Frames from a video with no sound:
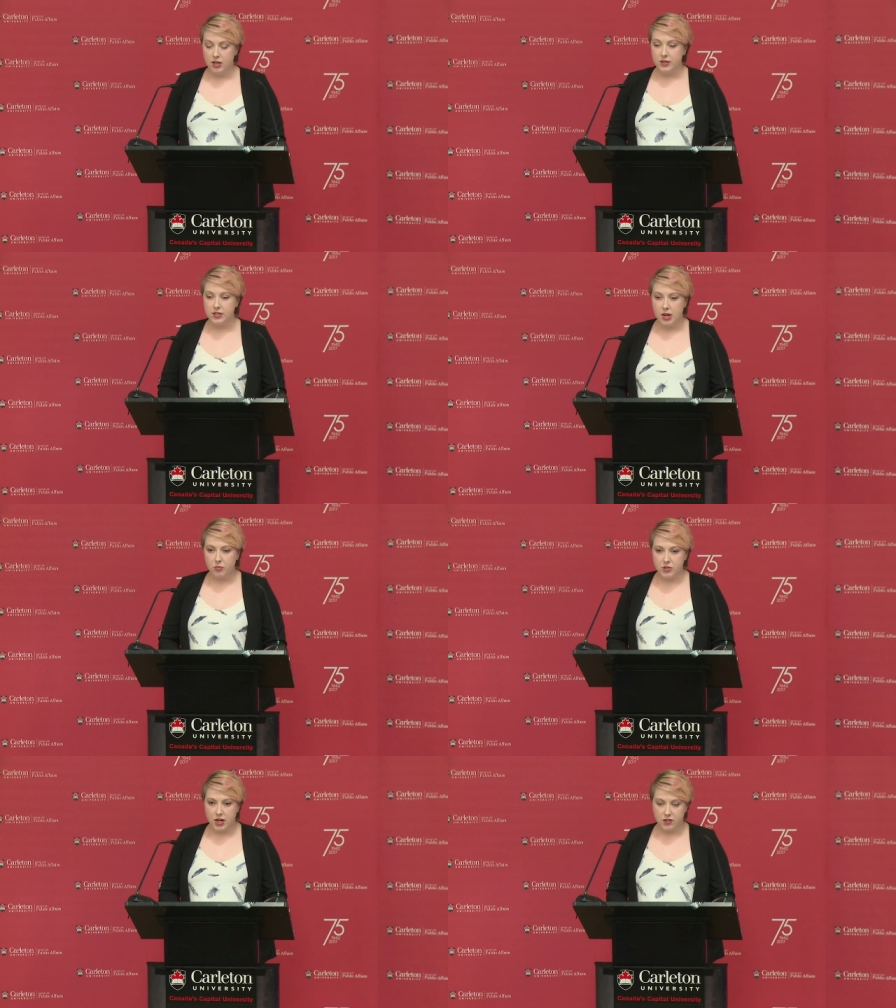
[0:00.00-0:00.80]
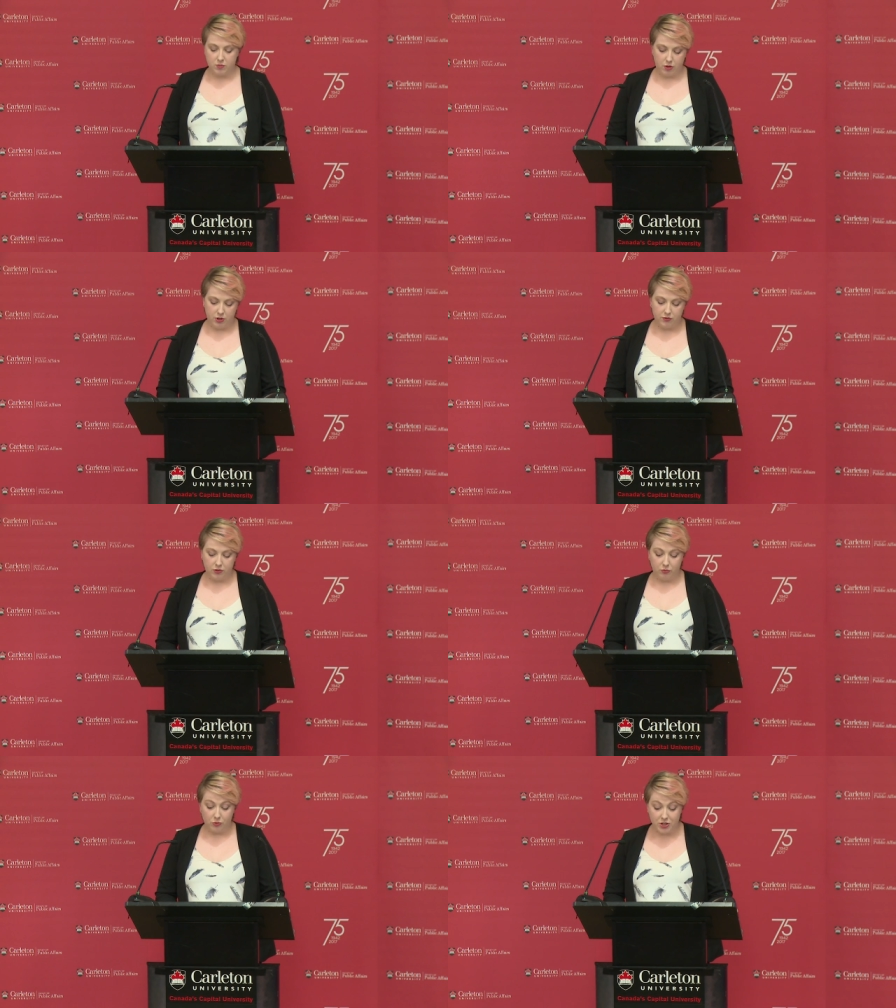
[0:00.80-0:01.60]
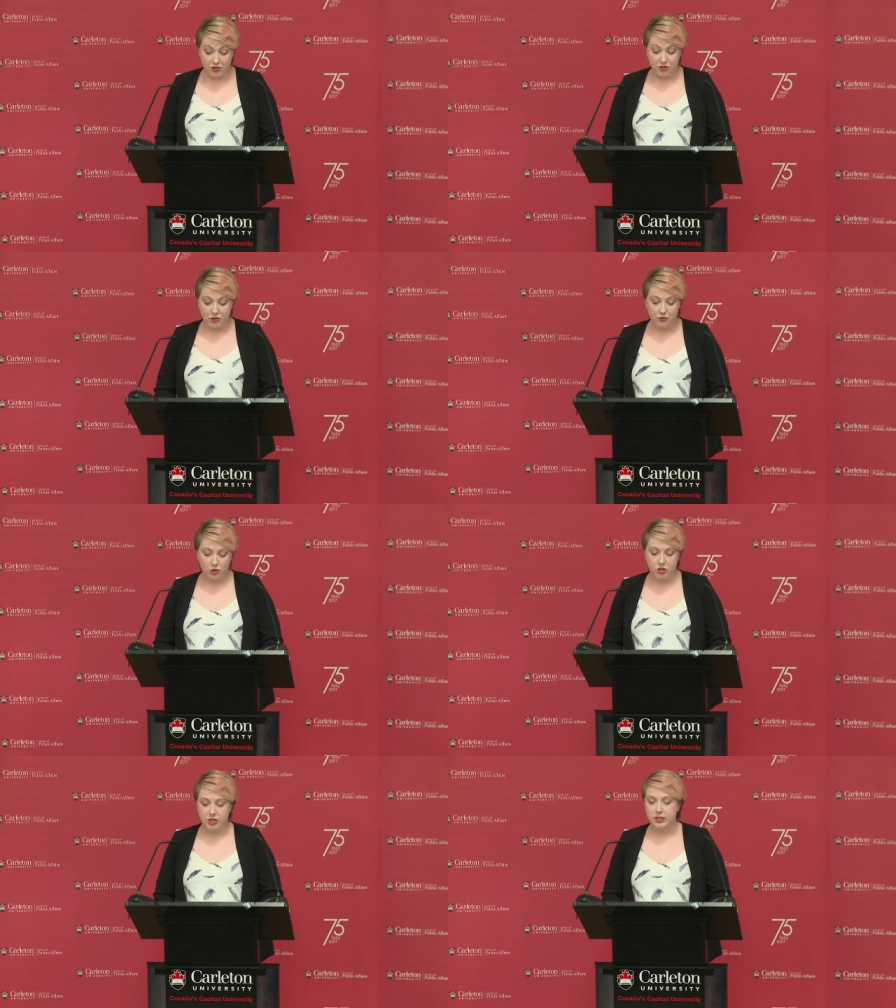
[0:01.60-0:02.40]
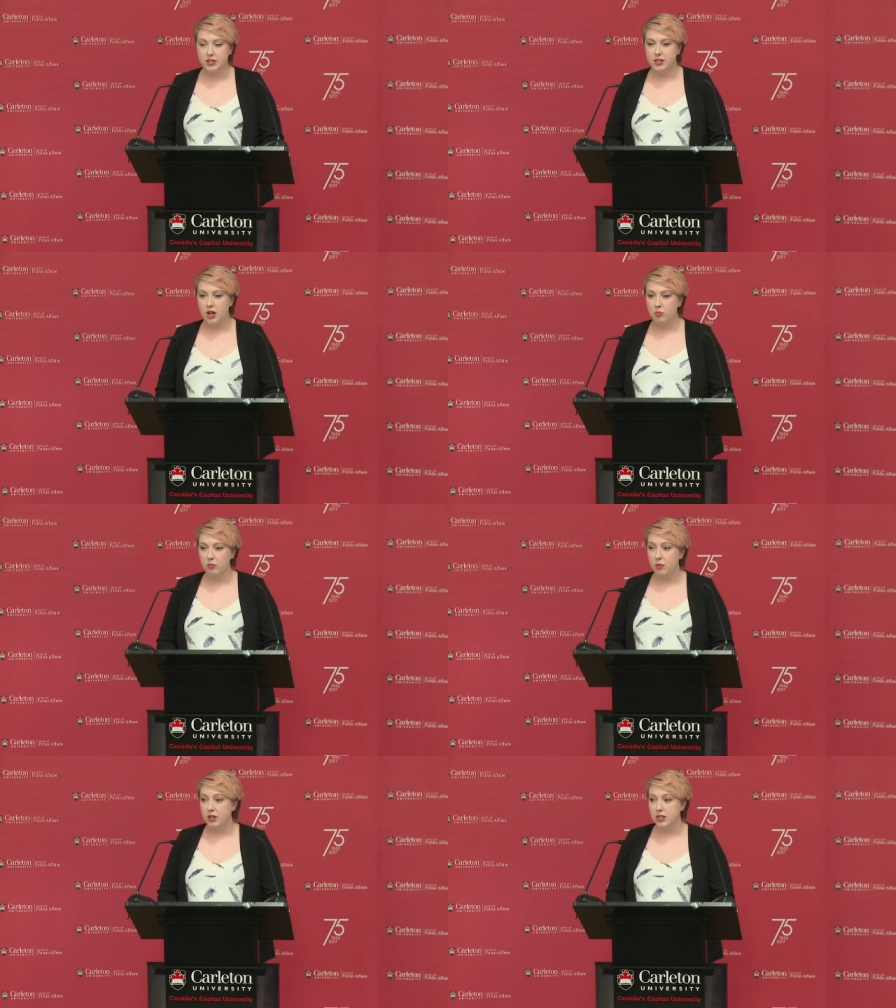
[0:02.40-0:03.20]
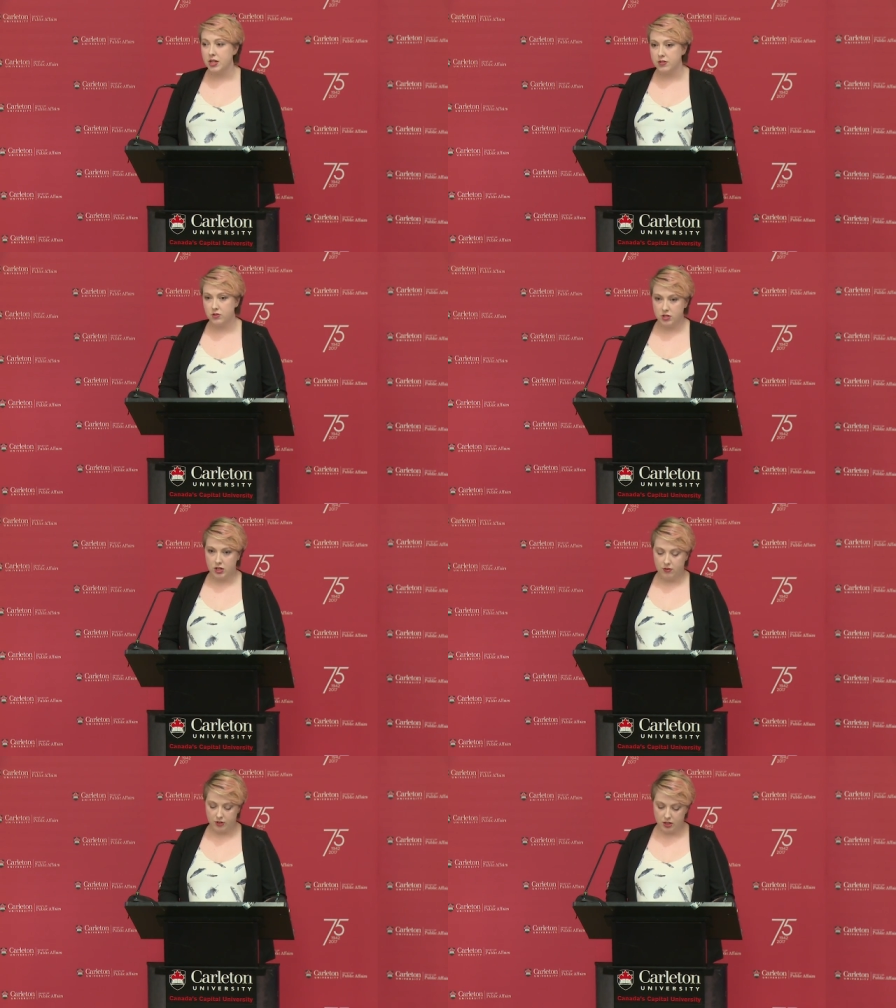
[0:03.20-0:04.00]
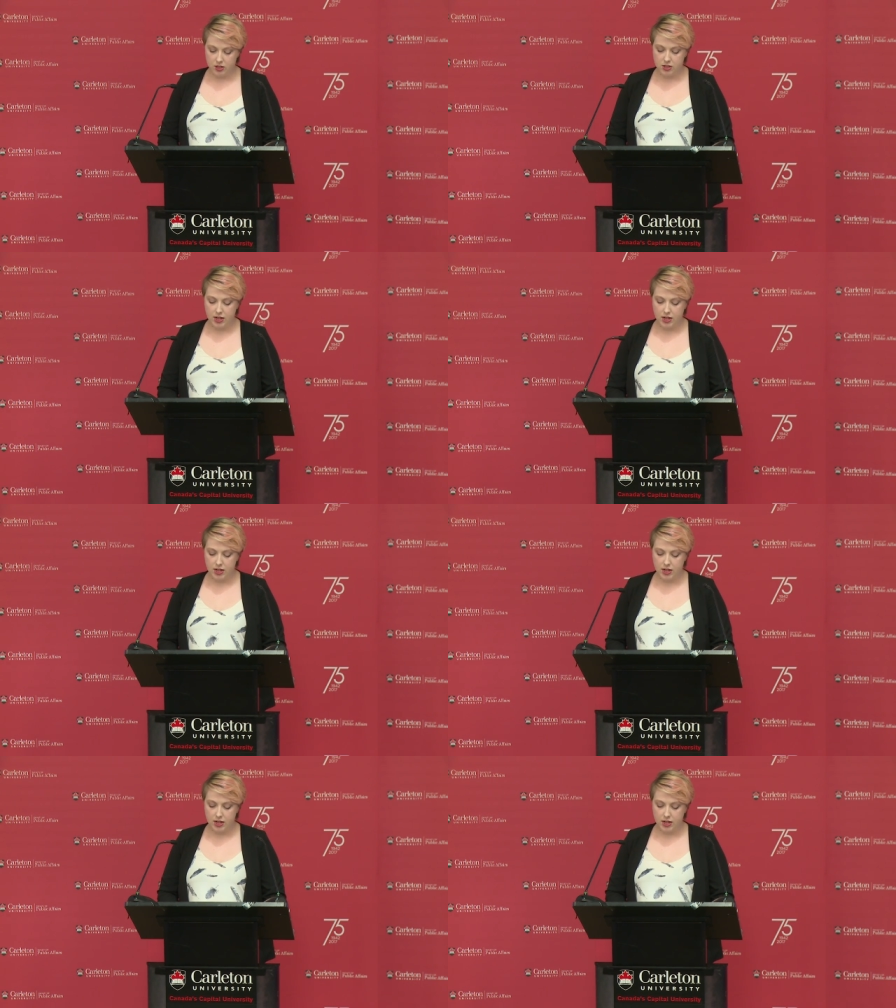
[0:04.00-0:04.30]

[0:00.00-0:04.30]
The sample size of my re research unfortunately did not permit me to test for significance.